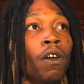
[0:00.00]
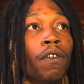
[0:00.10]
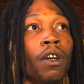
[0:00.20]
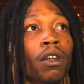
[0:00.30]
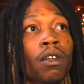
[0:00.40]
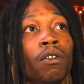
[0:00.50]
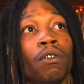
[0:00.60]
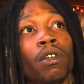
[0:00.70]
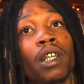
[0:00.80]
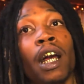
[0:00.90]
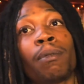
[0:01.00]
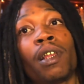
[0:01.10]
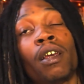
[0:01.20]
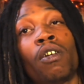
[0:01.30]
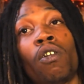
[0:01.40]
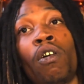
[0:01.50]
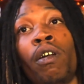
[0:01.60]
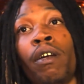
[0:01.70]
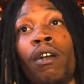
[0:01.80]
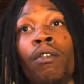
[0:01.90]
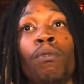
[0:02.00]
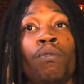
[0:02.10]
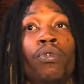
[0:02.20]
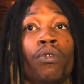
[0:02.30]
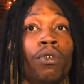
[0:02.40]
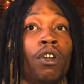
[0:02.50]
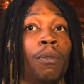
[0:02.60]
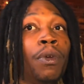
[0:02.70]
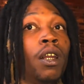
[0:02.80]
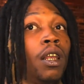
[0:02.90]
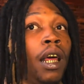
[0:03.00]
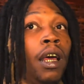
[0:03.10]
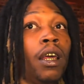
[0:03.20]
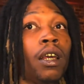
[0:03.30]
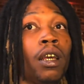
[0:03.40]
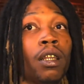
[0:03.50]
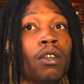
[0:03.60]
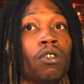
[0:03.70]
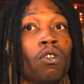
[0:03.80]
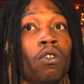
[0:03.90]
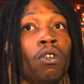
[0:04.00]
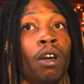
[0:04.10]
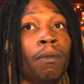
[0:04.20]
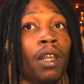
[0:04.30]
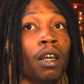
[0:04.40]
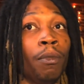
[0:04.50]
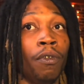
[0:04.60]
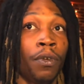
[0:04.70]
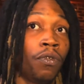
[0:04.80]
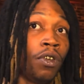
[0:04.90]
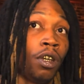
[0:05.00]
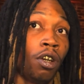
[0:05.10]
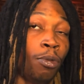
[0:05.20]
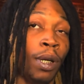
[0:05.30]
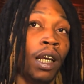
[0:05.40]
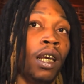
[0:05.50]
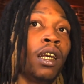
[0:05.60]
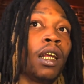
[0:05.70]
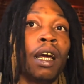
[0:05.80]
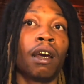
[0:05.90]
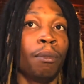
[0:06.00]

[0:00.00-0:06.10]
Motherfuckers stopped their car, pulled up in the lot at the store. I'm thinking motherfuckers finna get on my ass.